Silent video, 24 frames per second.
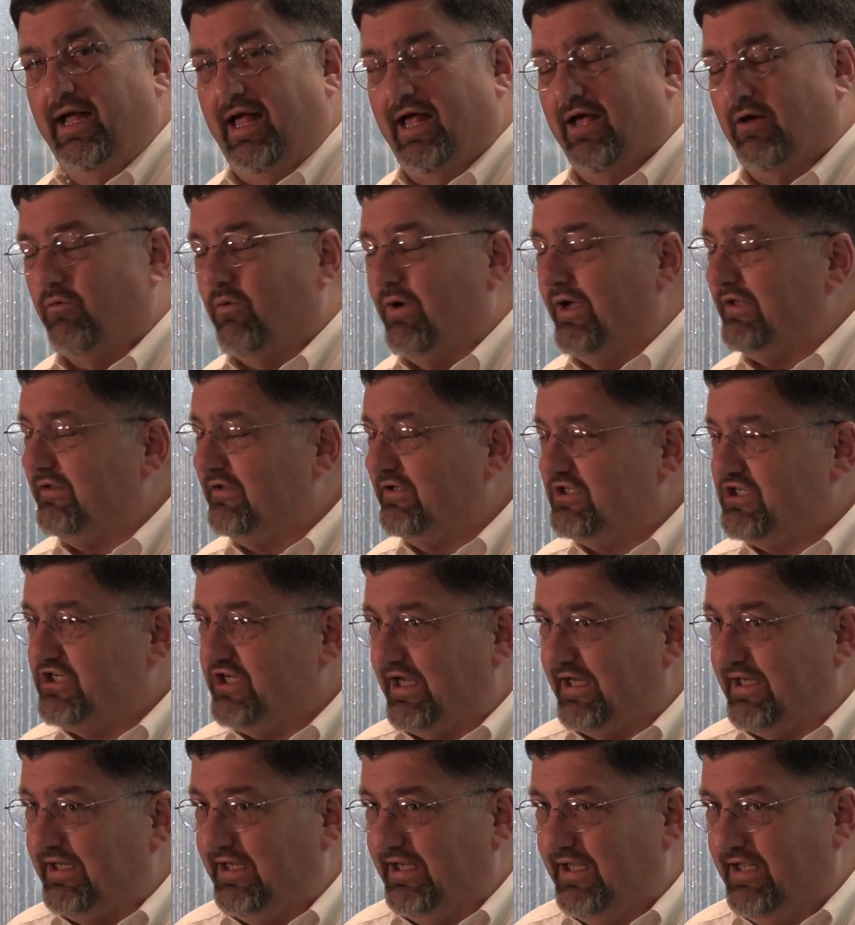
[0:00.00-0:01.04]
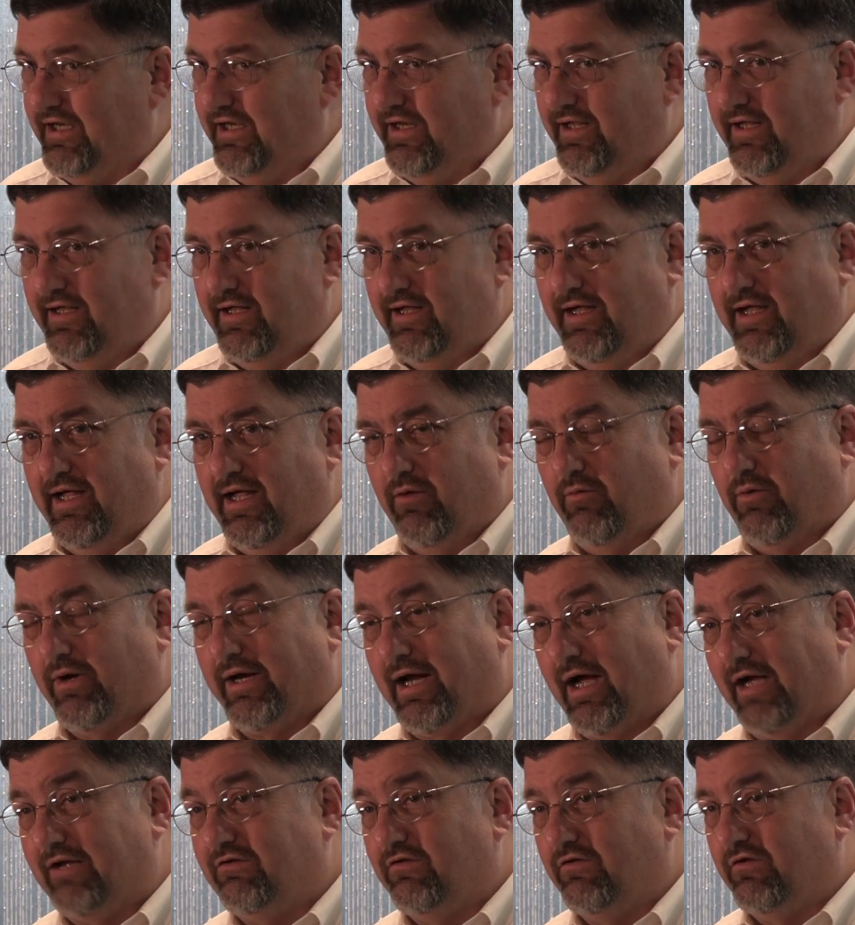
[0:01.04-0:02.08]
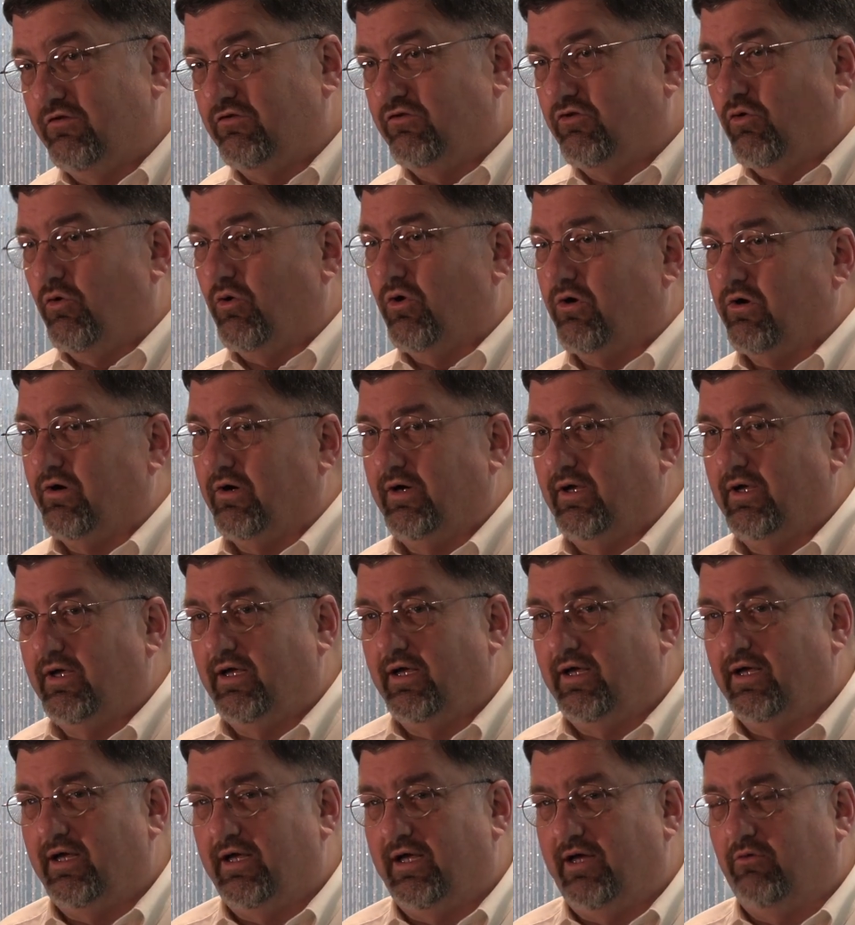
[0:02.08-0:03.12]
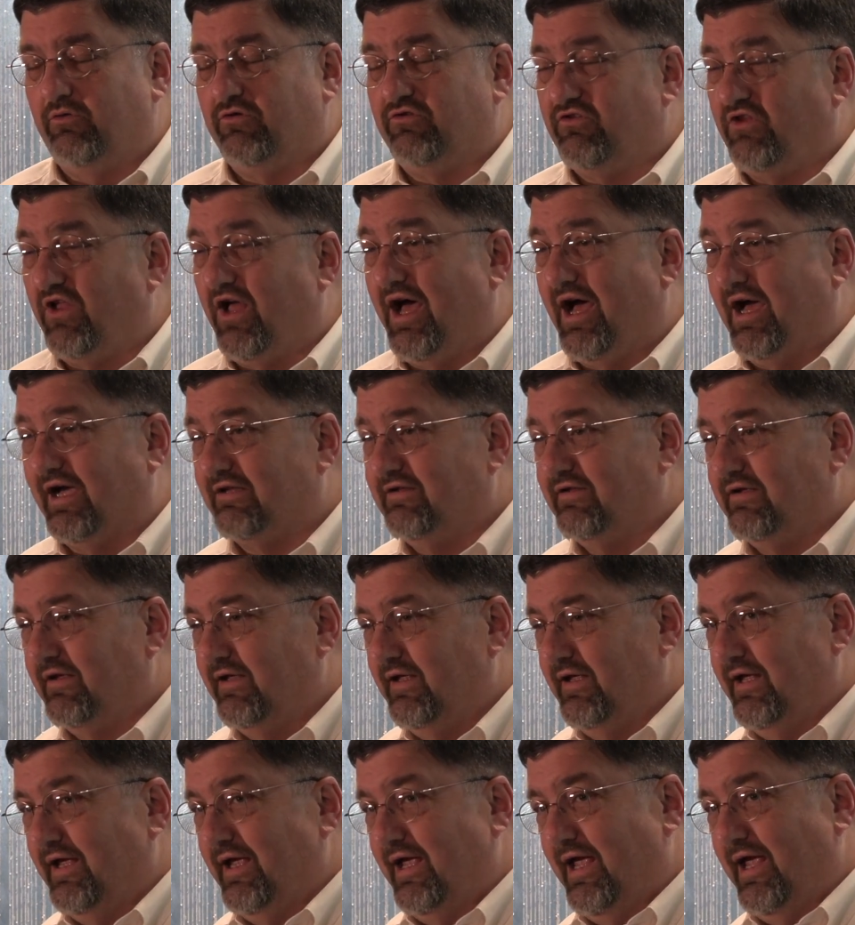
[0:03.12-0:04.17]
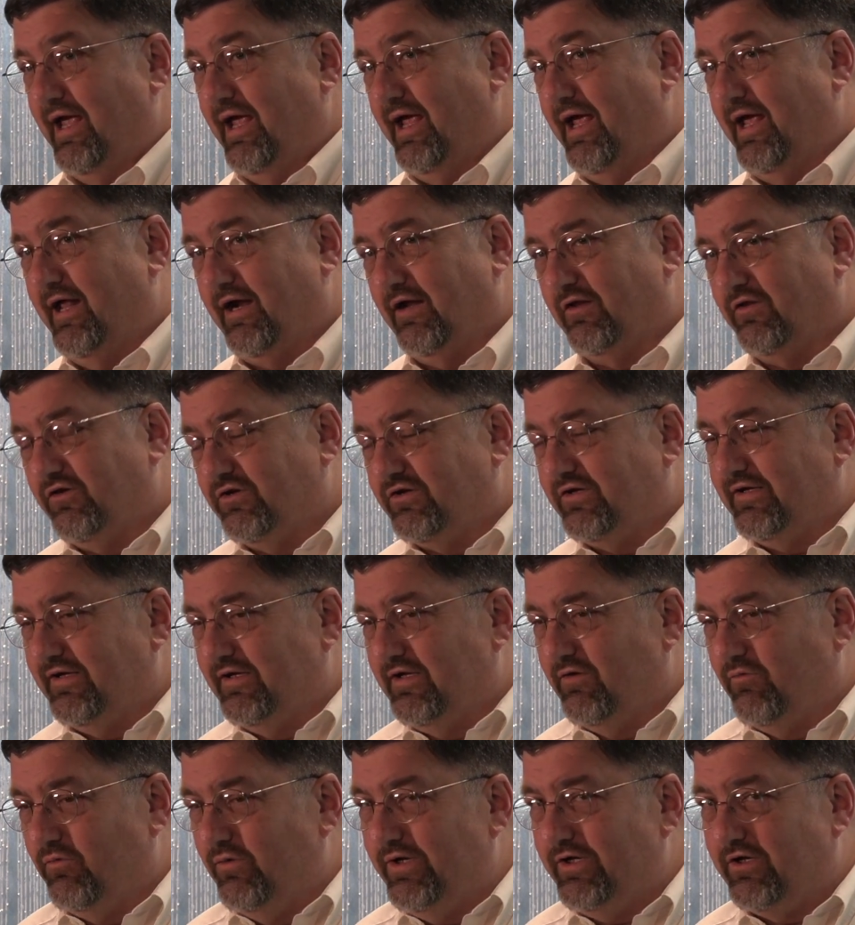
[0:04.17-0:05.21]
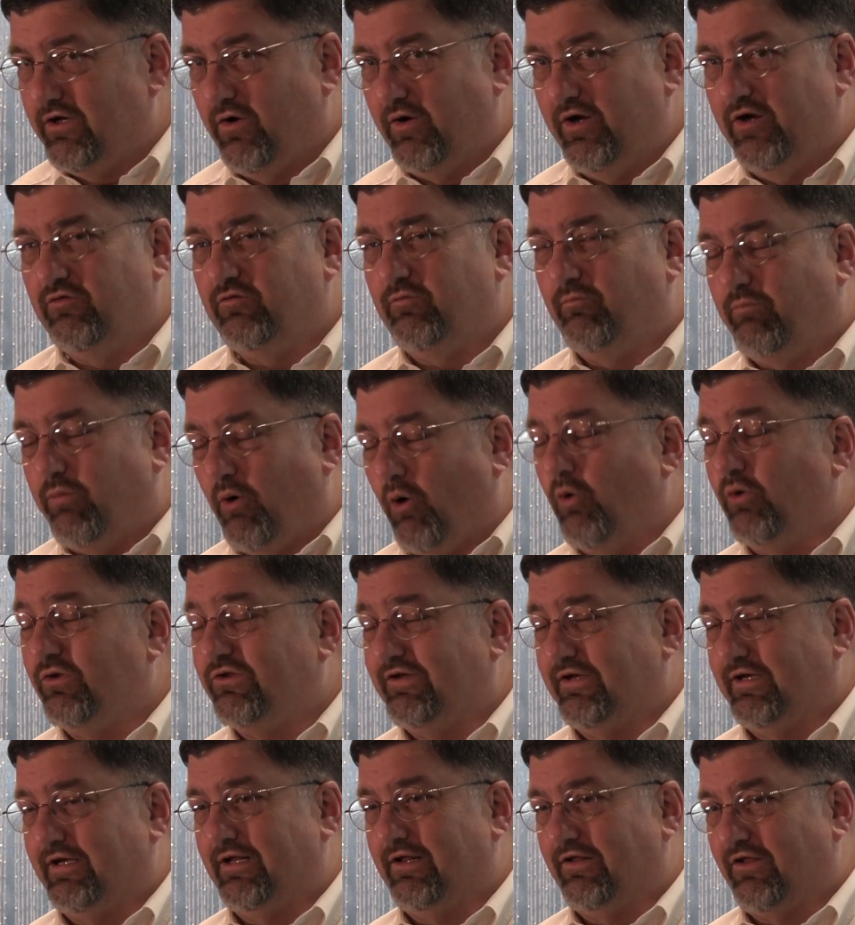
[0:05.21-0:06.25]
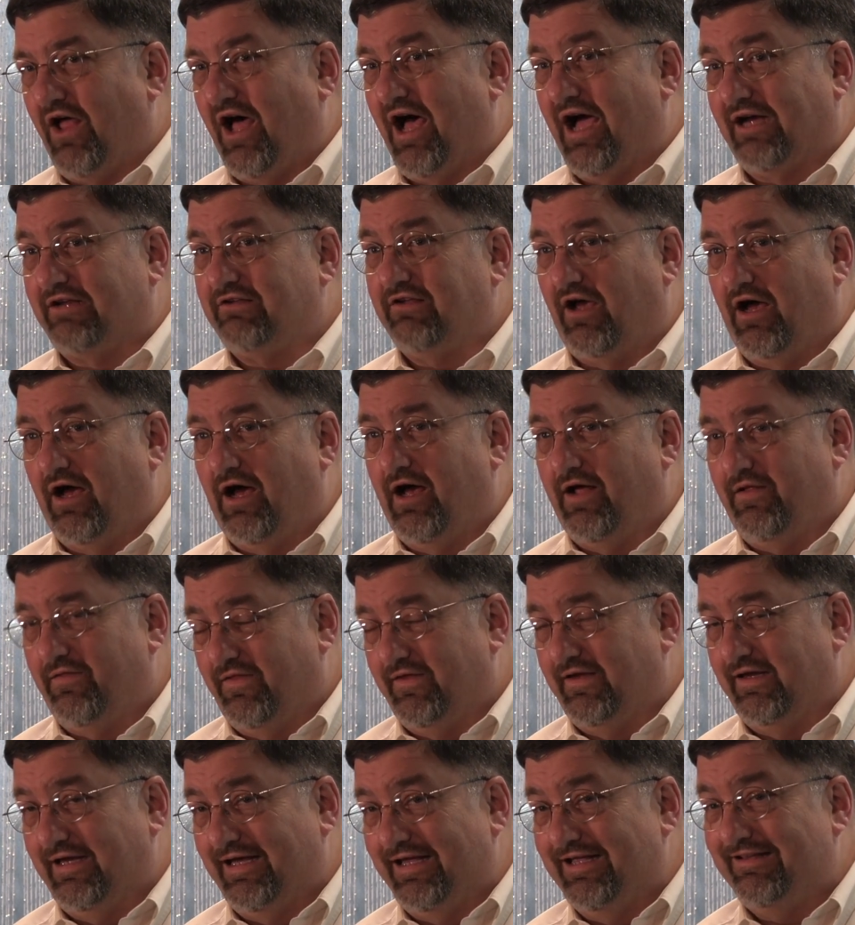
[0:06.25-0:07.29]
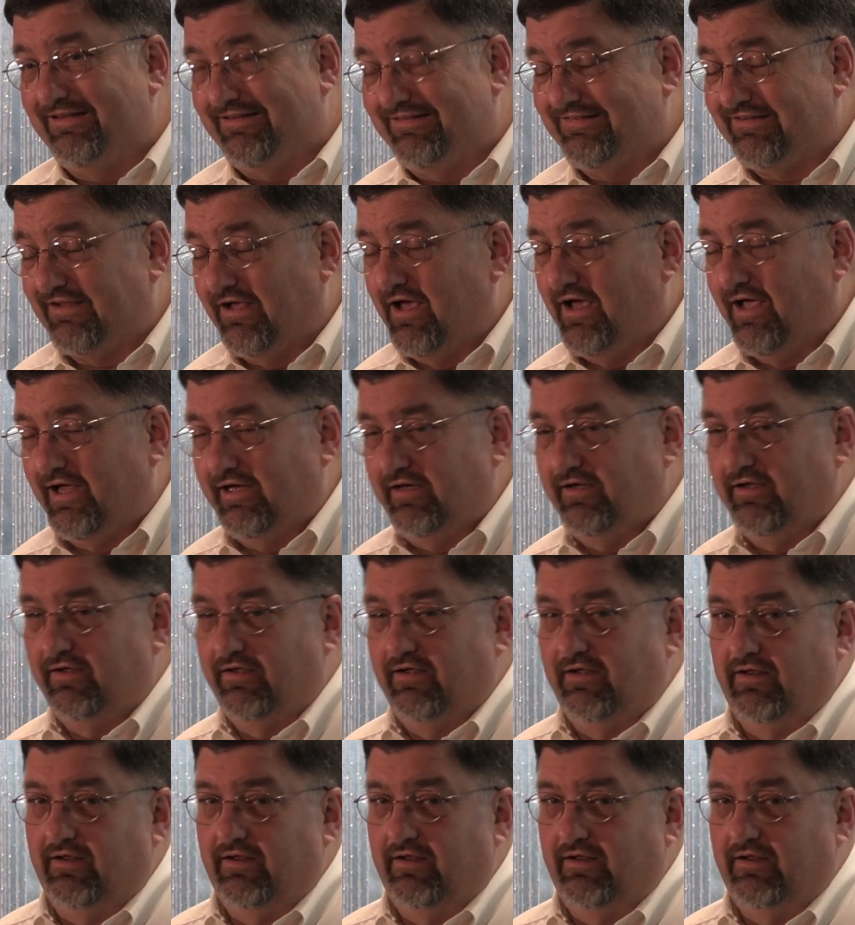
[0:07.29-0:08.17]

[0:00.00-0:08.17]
I went to check in. And when I got to the door, it was locked. And I looked in the window. It was bolted, locked on the inside.